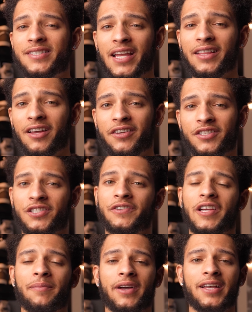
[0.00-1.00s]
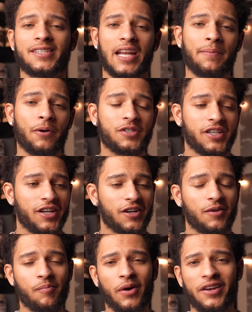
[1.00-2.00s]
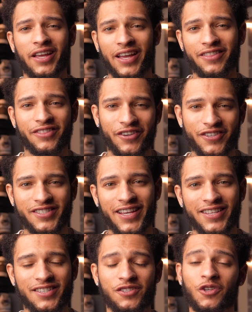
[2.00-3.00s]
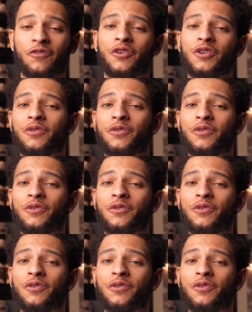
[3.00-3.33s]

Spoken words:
daily on Instagram, guys, and I post here Monday and Thursdays. So if you're